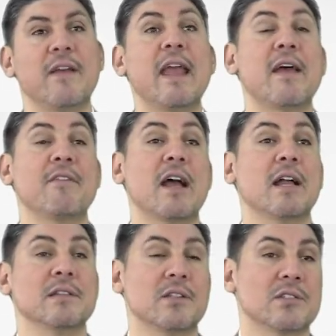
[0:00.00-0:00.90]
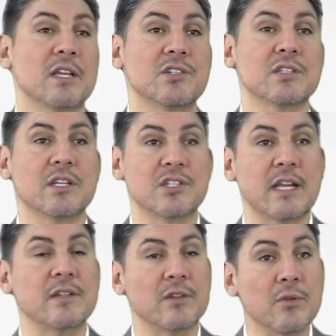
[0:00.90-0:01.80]
hey, I've got until such and such
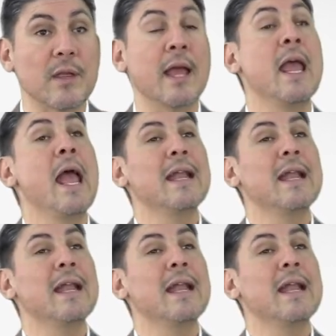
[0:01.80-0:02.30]
date to do that.